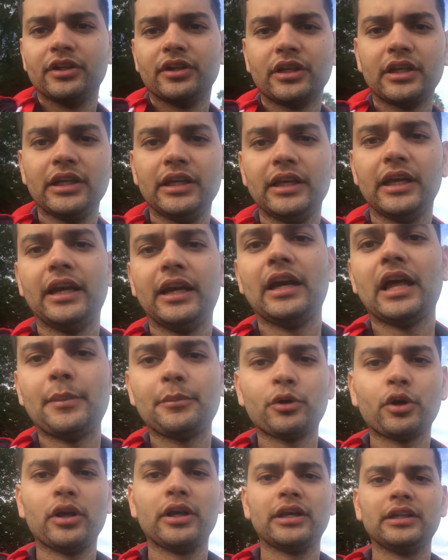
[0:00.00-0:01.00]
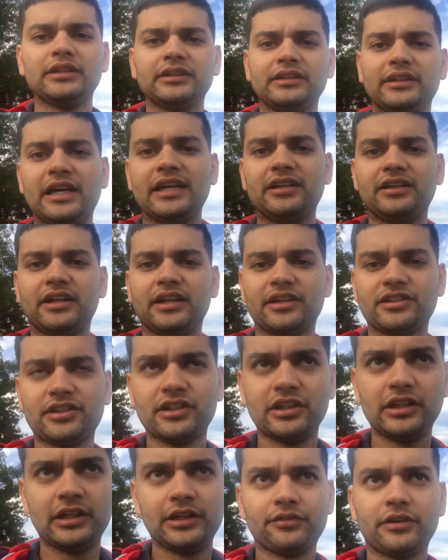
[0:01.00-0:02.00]
Okay, and I'm going in that
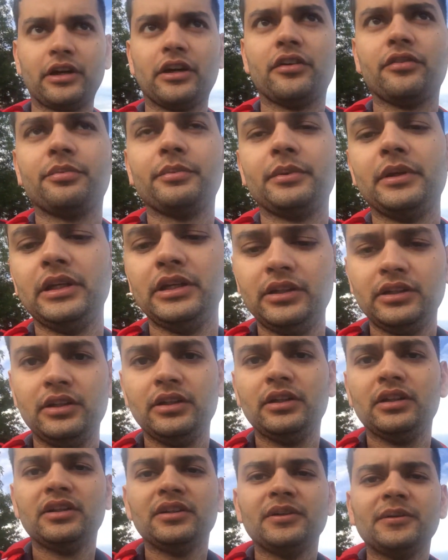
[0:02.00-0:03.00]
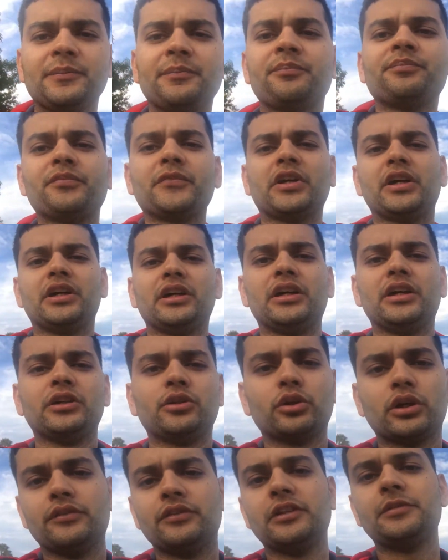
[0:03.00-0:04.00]
direction in front of me
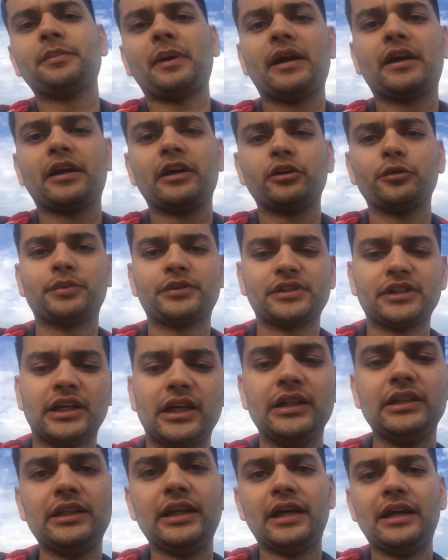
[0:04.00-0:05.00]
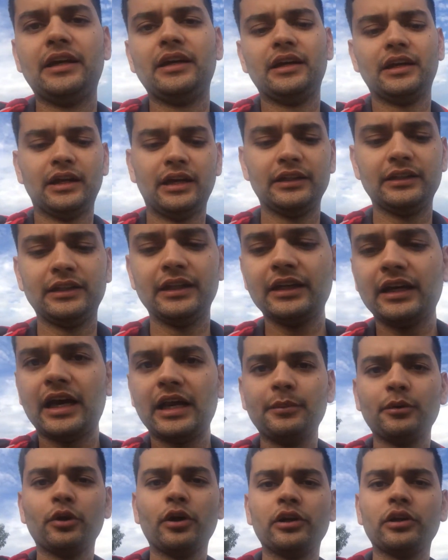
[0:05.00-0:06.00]
to give this packet to Prasad, and I think
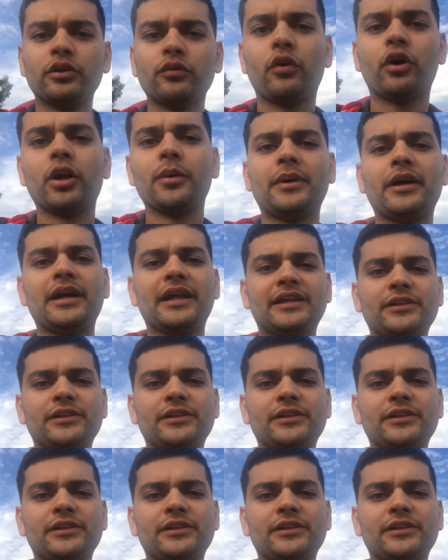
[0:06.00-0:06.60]
I'll be going to Walmart